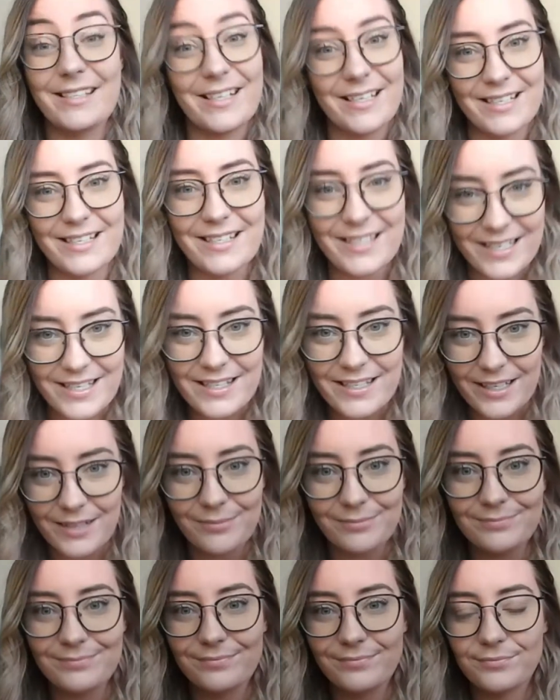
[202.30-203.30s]

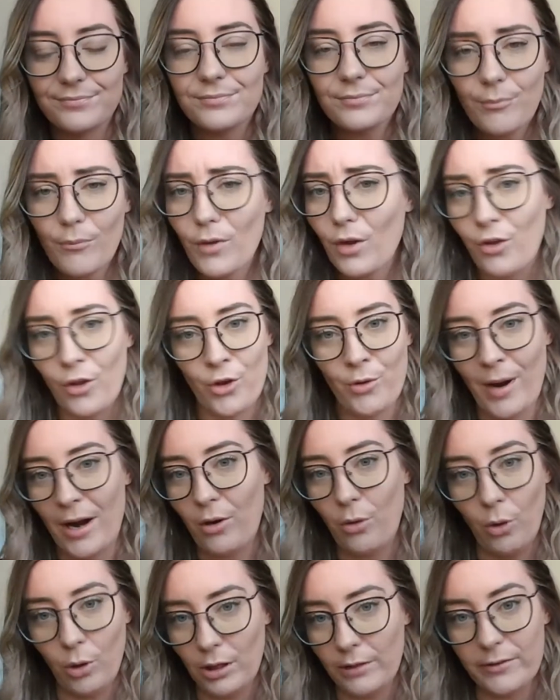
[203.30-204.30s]
consistent
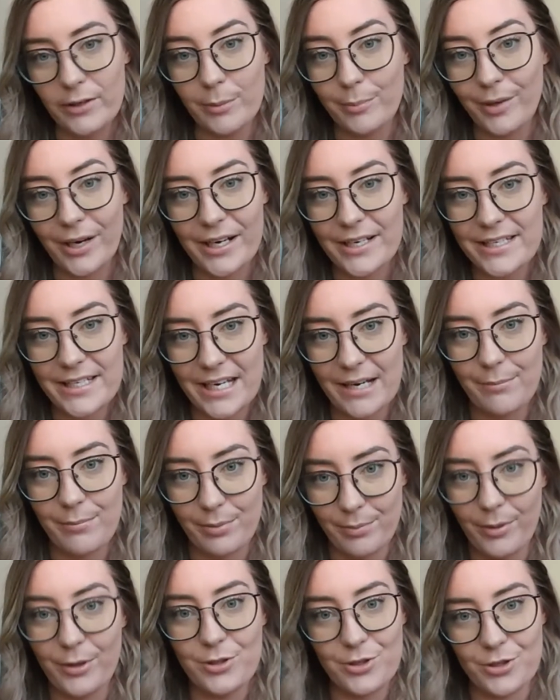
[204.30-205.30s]
throughout all of your branding and
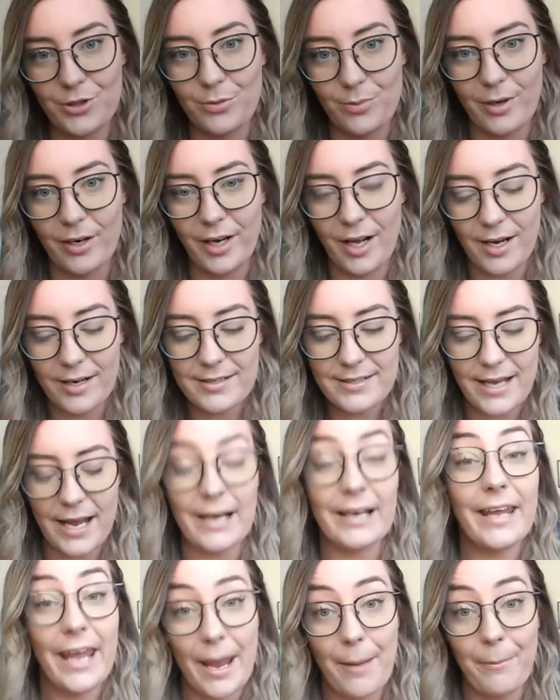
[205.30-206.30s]
promotional products
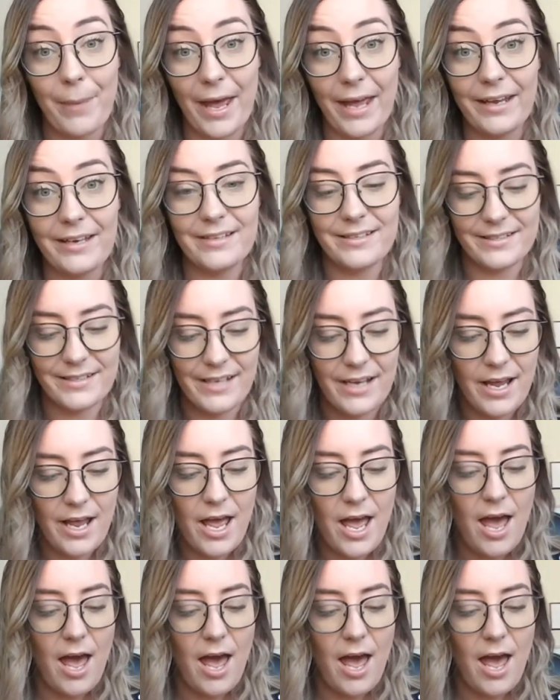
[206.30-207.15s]
and campaigns.